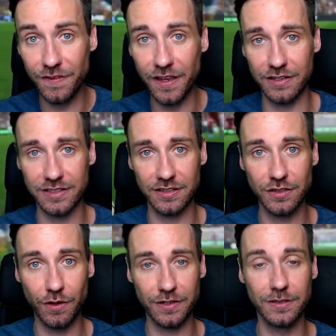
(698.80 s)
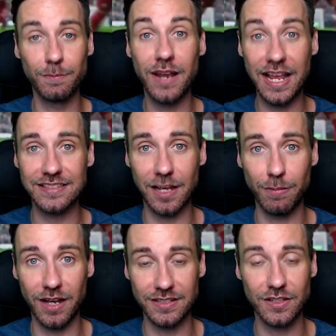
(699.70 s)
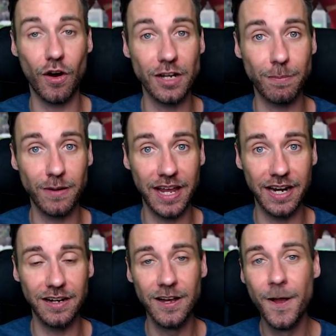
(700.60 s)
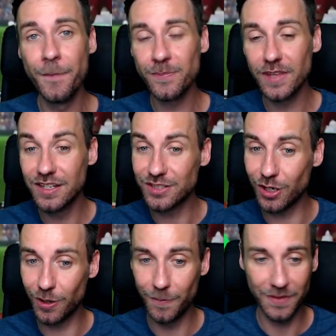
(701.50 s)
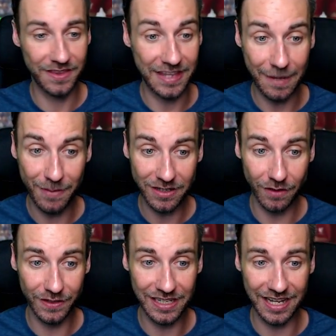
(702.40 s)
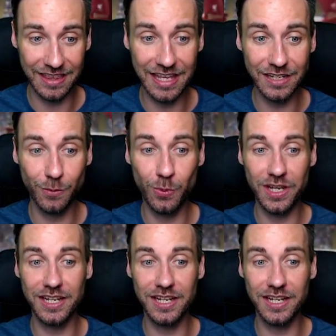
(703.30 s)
there is a certain Playstyle Plus on a player. So the impact of it, I think we